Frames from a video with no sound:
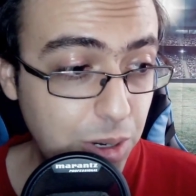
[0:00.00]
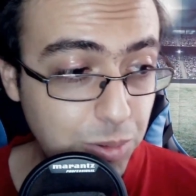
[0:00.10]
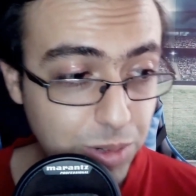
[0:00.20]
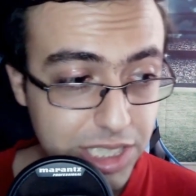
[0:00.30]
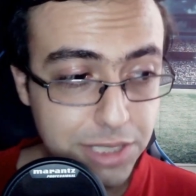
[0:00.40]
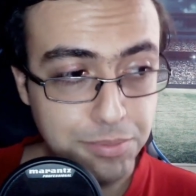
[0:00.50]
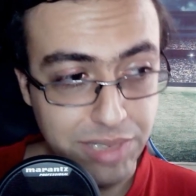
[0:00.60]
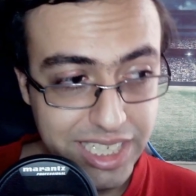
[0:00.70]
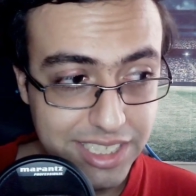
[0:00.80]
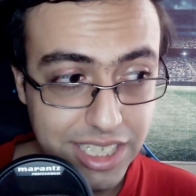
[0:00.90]
Which
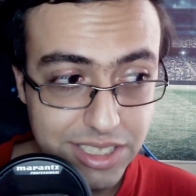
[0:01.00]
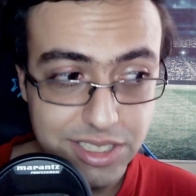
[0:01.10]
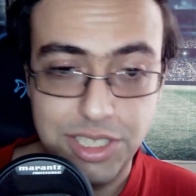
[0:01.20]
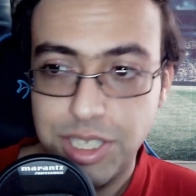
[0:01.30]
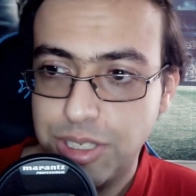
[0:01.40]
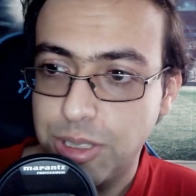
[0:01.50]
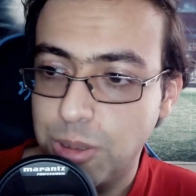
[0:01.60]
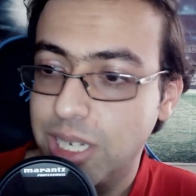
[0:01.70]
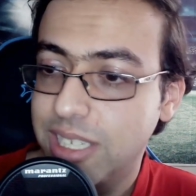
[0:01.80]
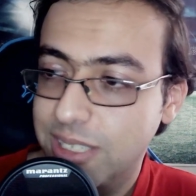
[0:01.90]
brings us
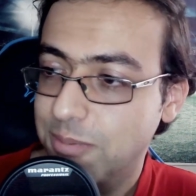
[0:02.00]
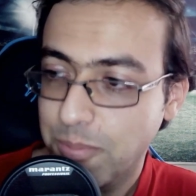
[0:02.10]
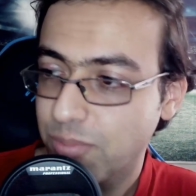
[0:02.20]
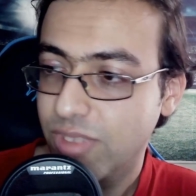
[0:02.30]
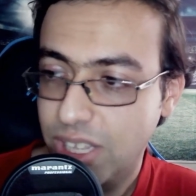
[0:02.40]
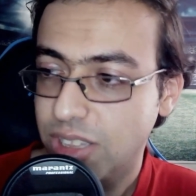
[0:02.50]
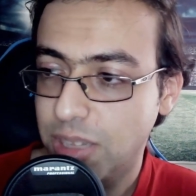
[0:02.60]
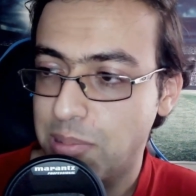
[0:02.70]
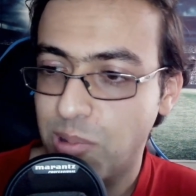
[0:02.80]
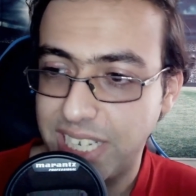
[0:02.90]
to
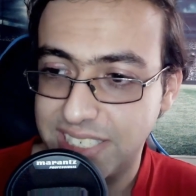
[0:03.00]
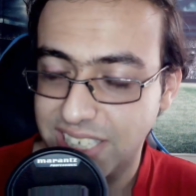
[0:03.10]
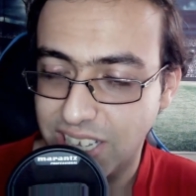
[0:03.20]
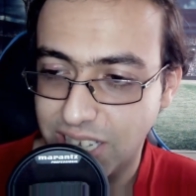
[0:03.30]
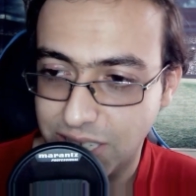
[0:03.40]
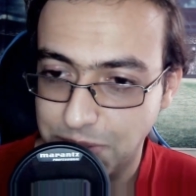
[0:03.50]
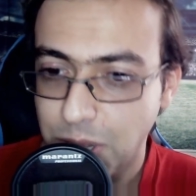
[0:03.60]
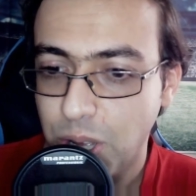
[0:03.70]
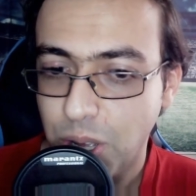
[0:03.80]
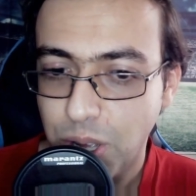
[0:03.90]
the point of
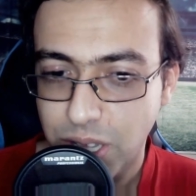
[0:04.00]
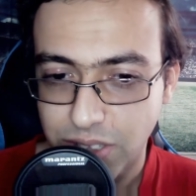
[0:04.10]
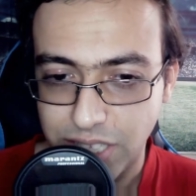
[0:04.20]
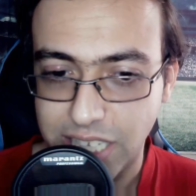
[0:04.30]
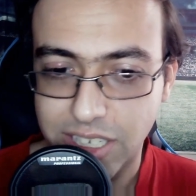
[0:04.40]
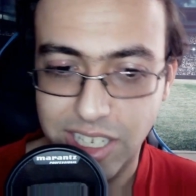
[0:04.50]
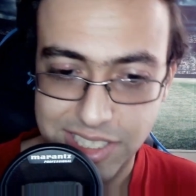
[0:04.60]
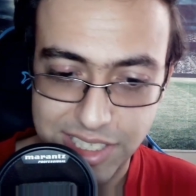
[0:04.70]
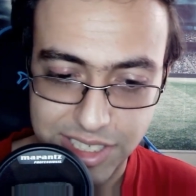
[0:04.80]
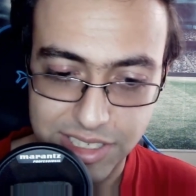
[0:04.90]
the
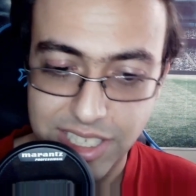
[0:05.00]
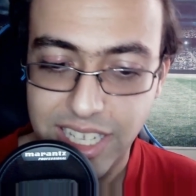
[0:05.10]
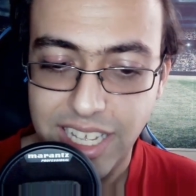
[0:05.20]
concert